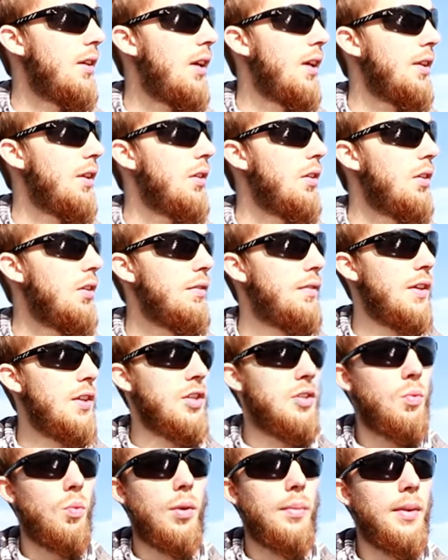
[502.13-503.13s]
on the little
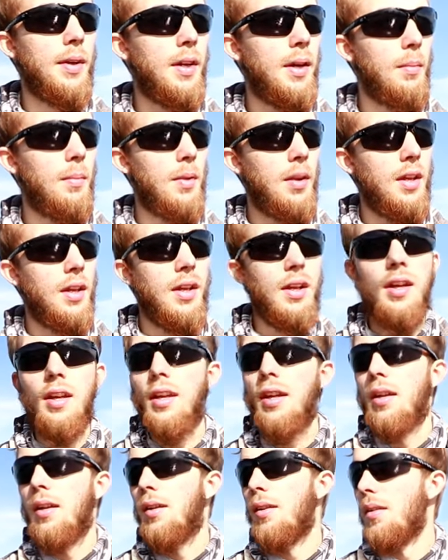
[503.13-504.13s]
fish warming up.
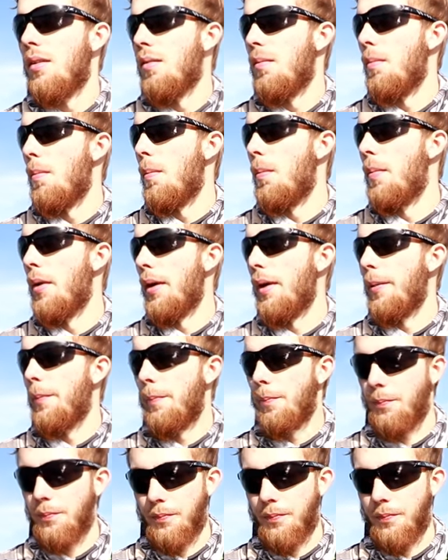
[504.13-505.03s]
But